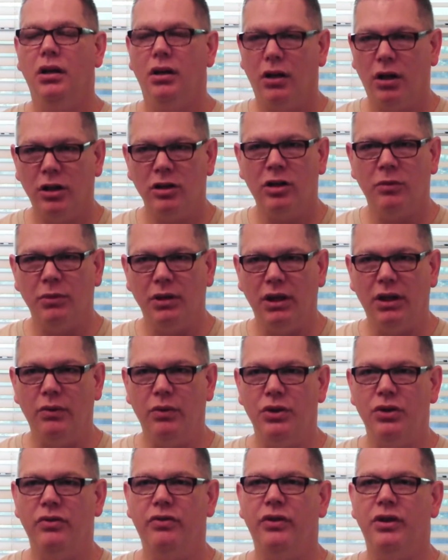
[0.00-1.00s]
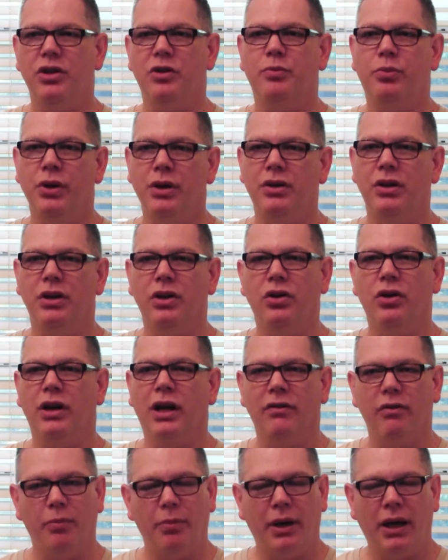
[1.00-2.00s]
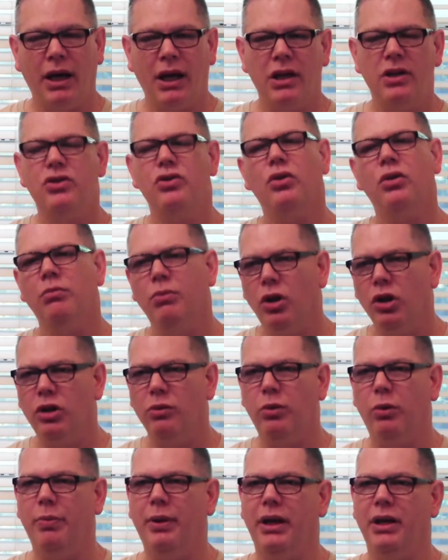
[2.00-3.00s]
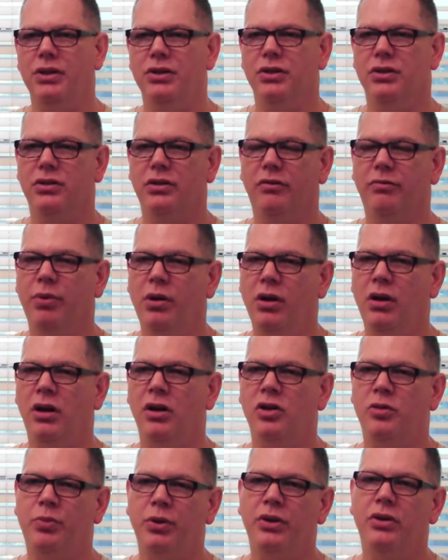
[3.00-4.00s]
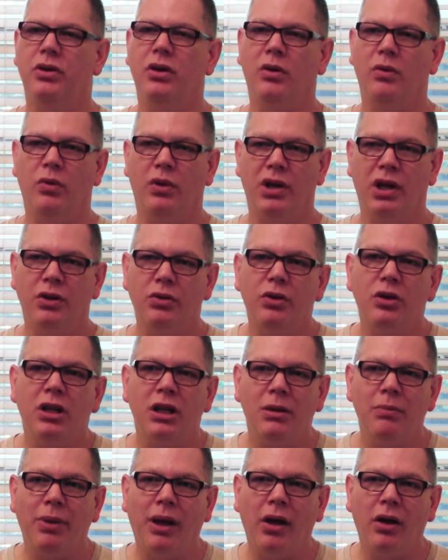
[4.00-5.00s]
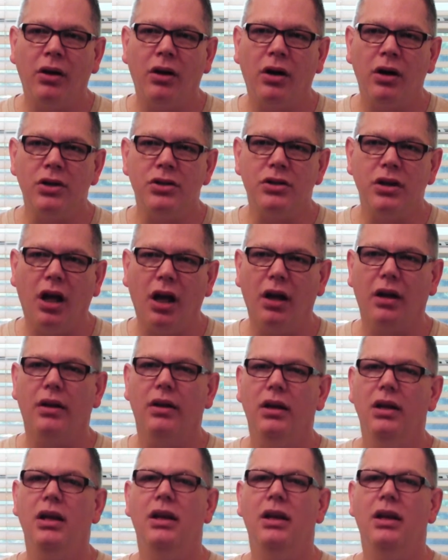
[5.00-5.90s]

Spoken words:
Ultimately, when you finish printing, you're going to have a page or multiple pages of pawns printed on 110-pound cardstock.